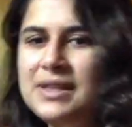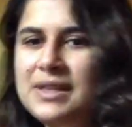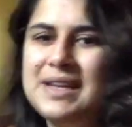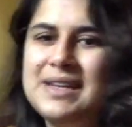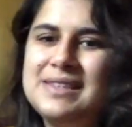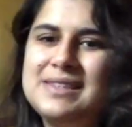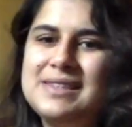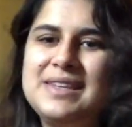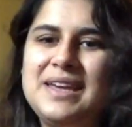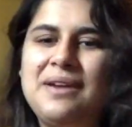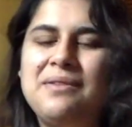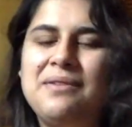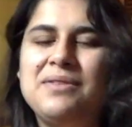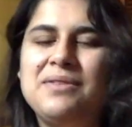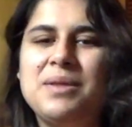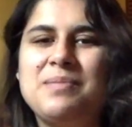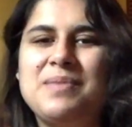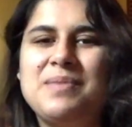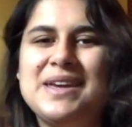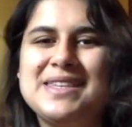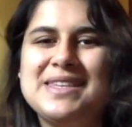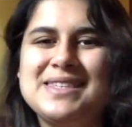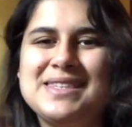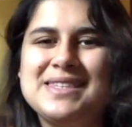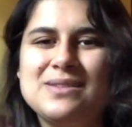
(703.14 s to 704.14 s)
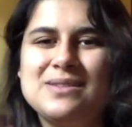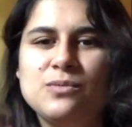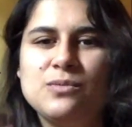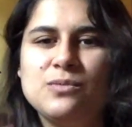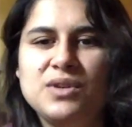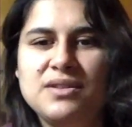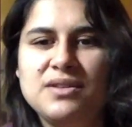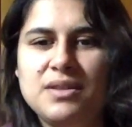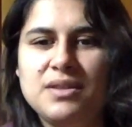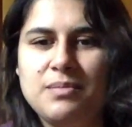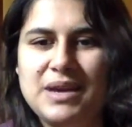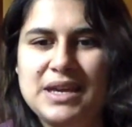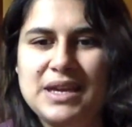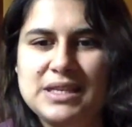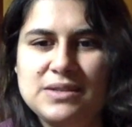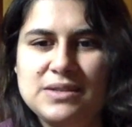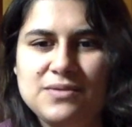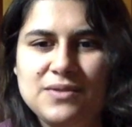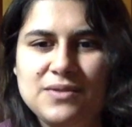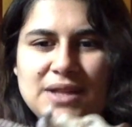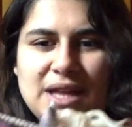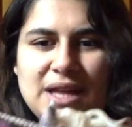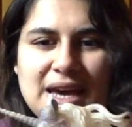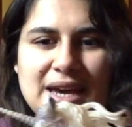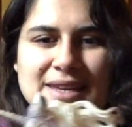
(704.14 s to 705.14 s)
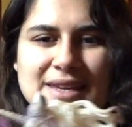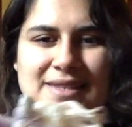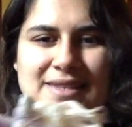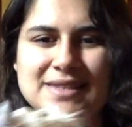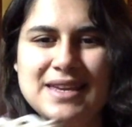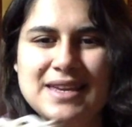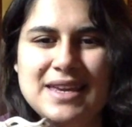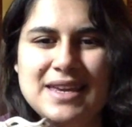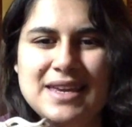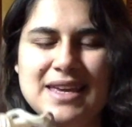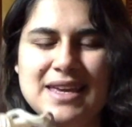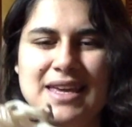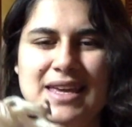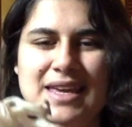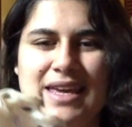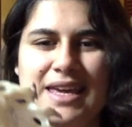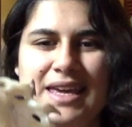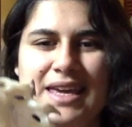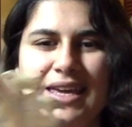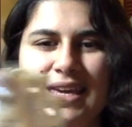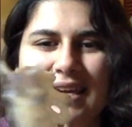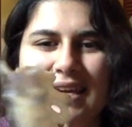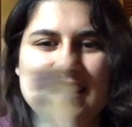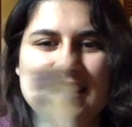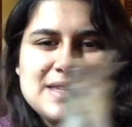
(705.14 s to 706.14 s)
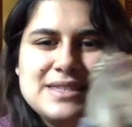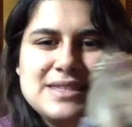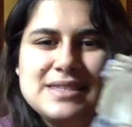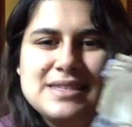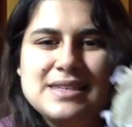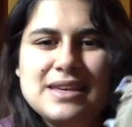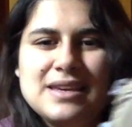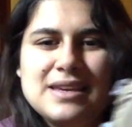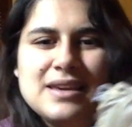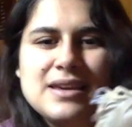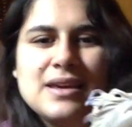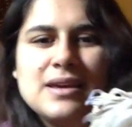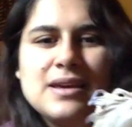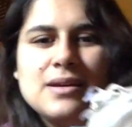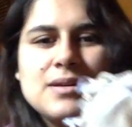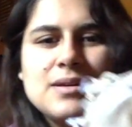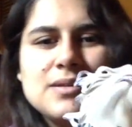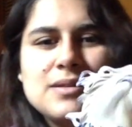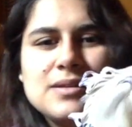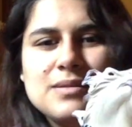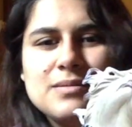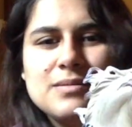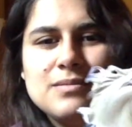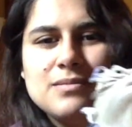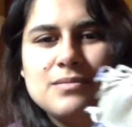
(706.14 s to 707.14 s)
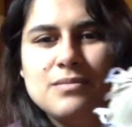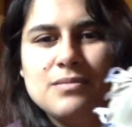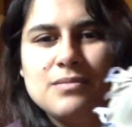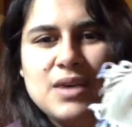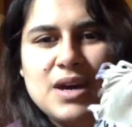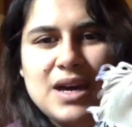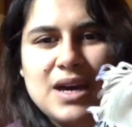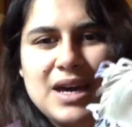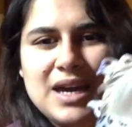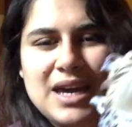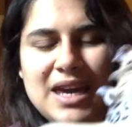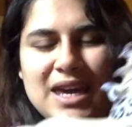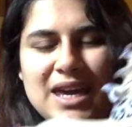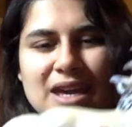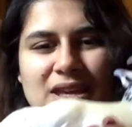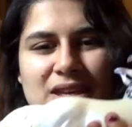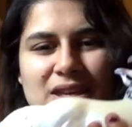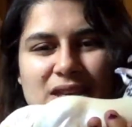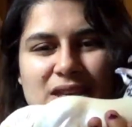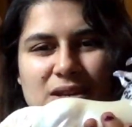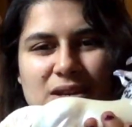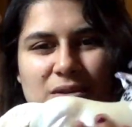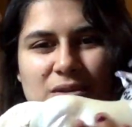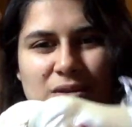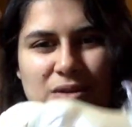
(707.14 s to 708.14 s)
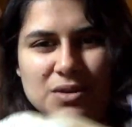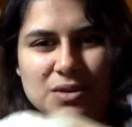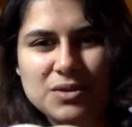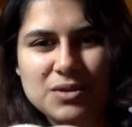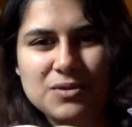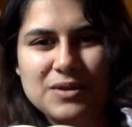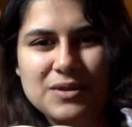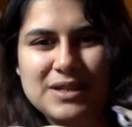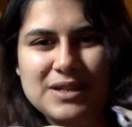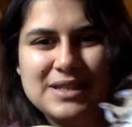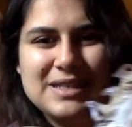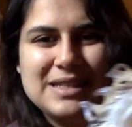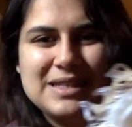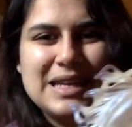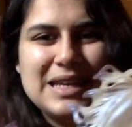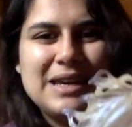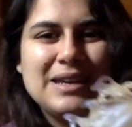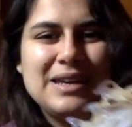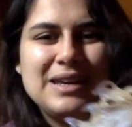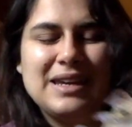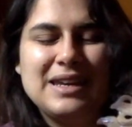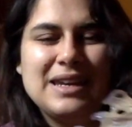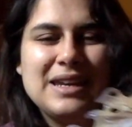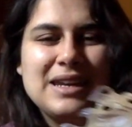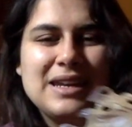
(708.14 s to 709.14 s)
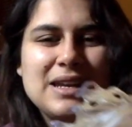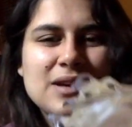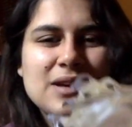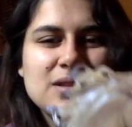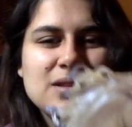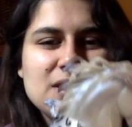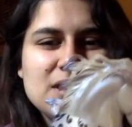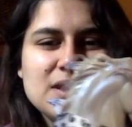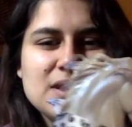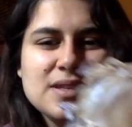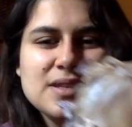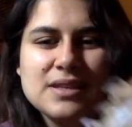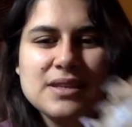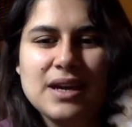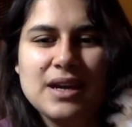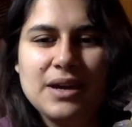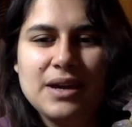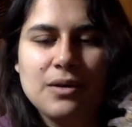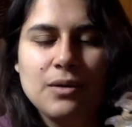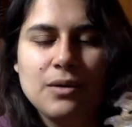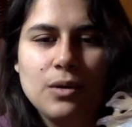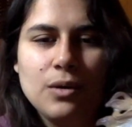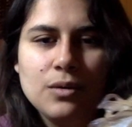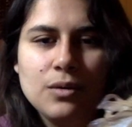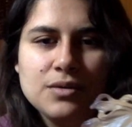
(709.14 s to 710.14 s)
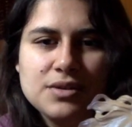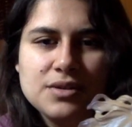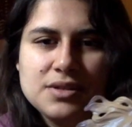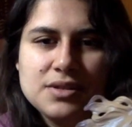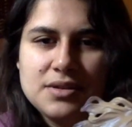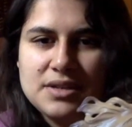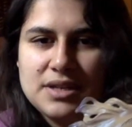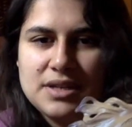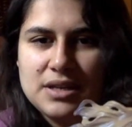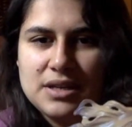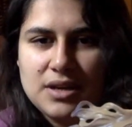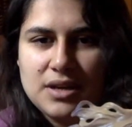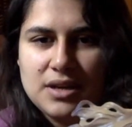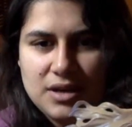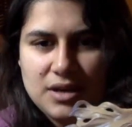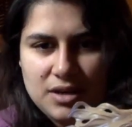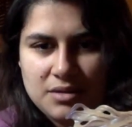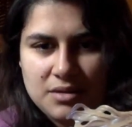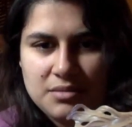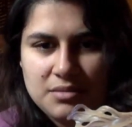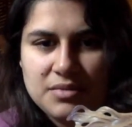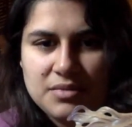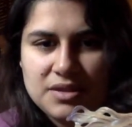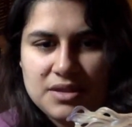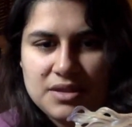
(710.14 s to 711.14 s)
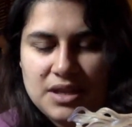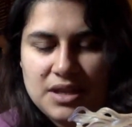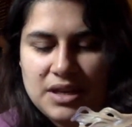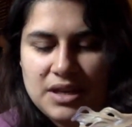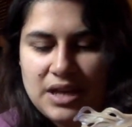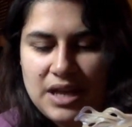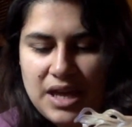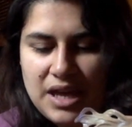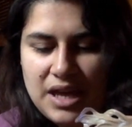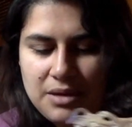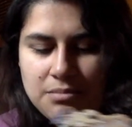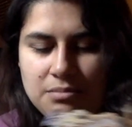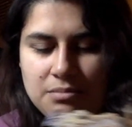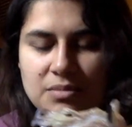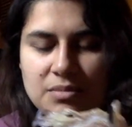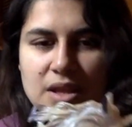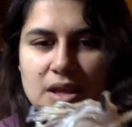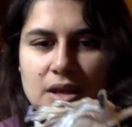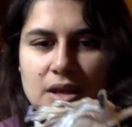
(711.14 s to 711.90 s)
I saved the best, one of the best for last, is my Unicorn Stallion. Now this guy also did not come with a name